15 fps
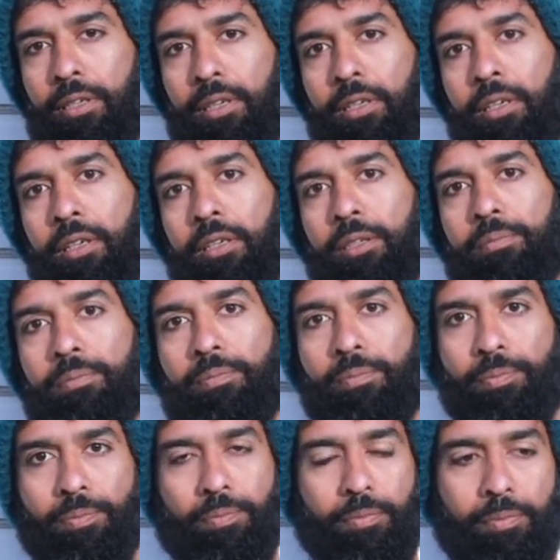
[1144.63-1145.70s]

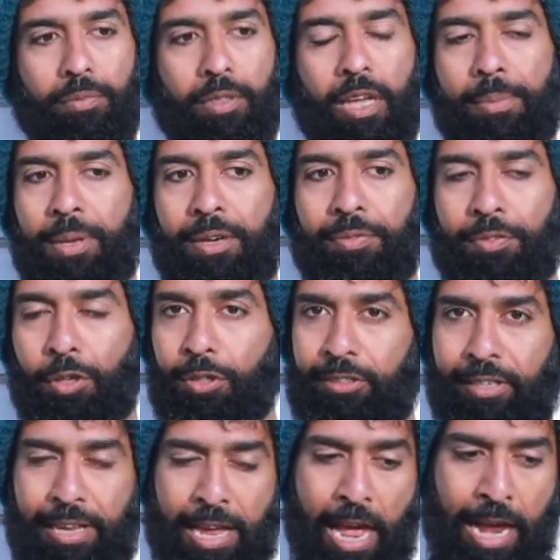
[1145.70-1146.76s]
Of
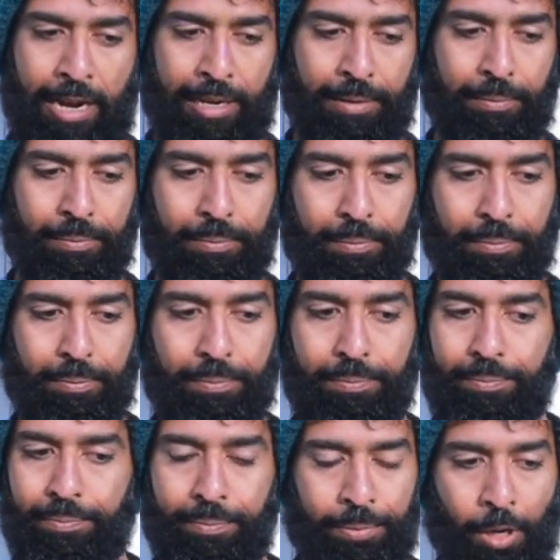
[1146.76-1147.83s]
course, he
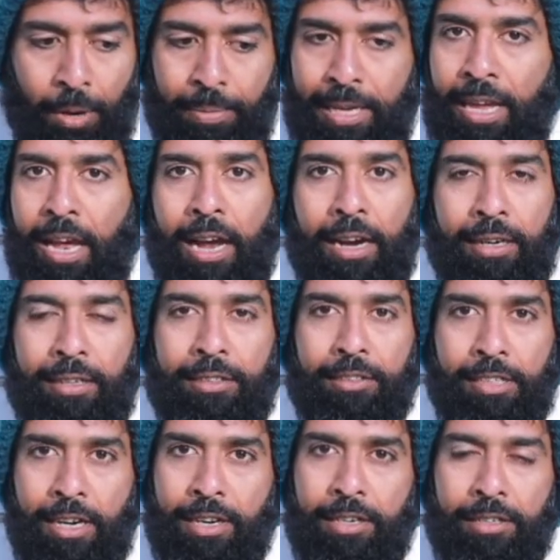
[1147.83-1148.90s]
probably had
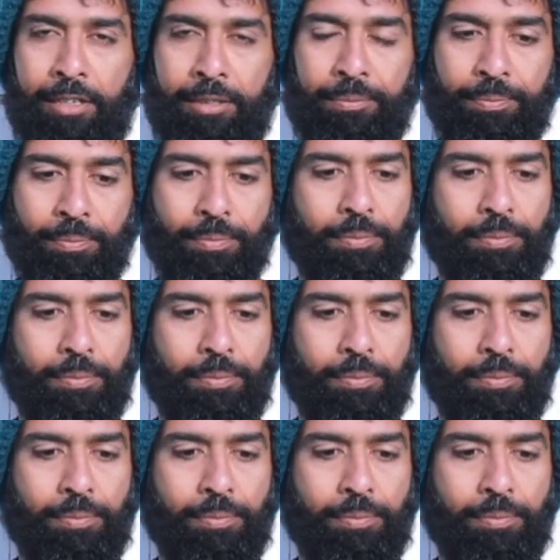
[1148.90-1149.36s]
really good